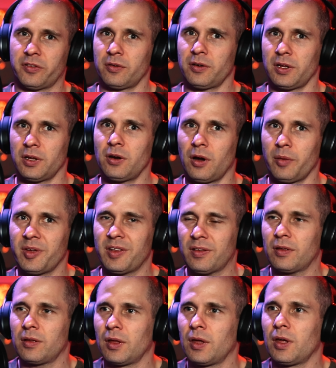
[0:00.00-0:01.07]
They're
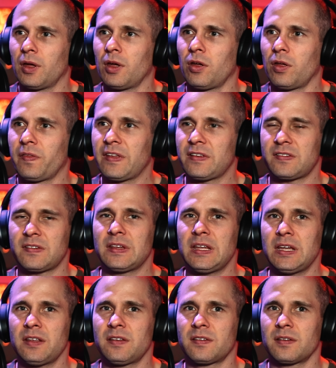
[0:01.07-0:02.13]
this
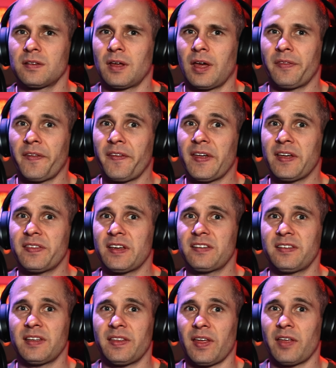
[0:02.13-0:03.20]
needs. And then they
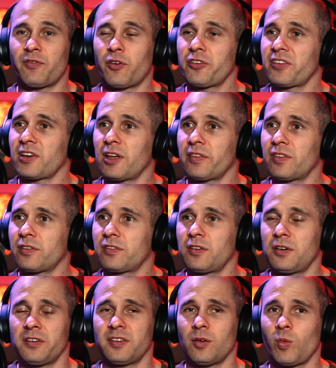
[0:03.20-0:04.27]
said, first the
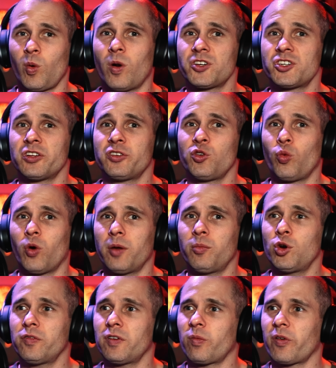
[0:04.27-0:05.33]
studio said, we want you to do 1
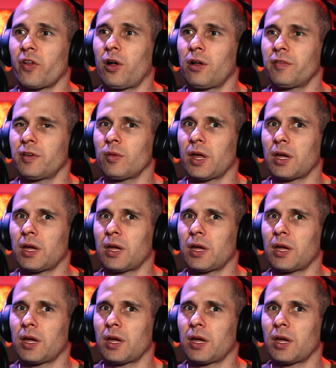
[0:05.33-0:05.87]
movie with all of it.